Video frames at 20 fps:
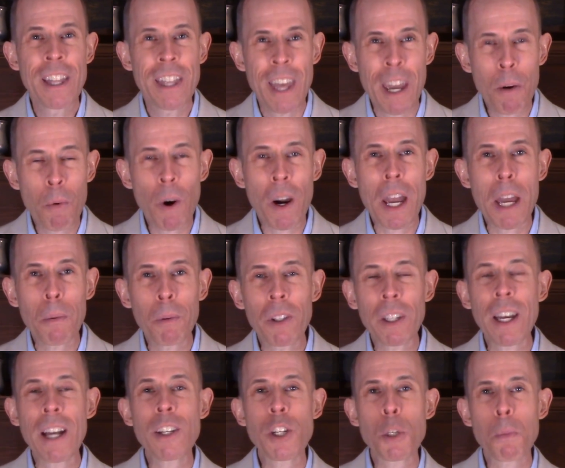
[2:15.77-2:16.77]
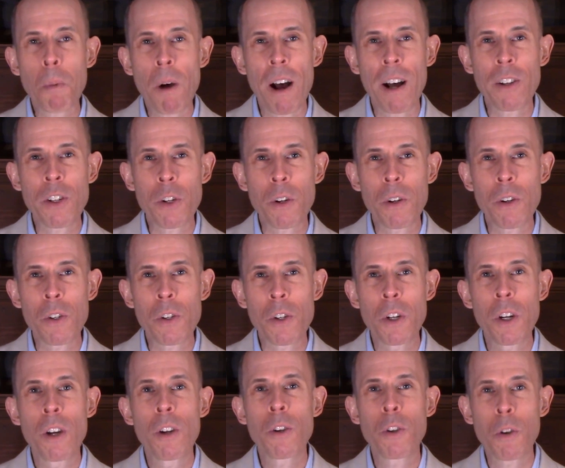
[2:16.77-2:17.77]
They were able to get
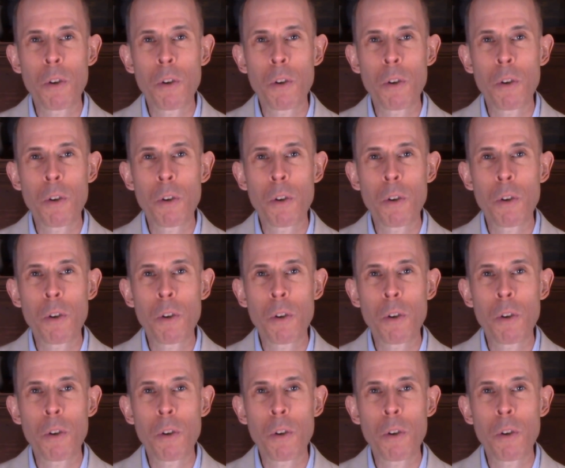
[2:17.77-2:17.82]
sponsors